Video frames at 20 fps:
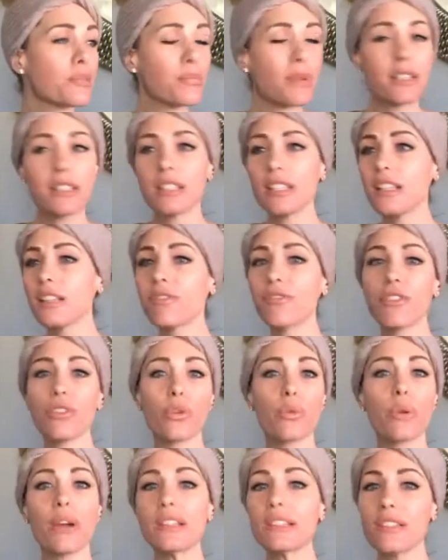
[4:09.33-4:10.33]
my teeth for the
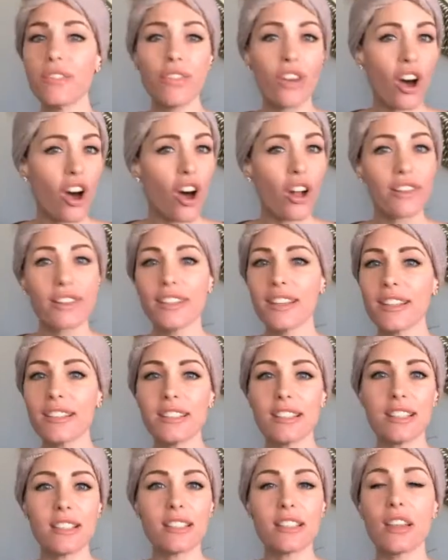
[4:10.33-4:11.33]
rest of the holiday
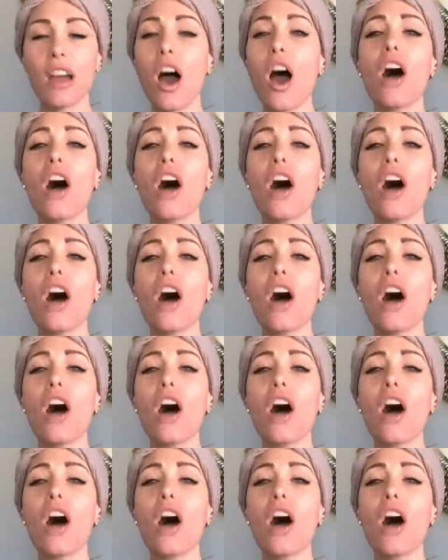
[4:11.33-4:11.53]
season.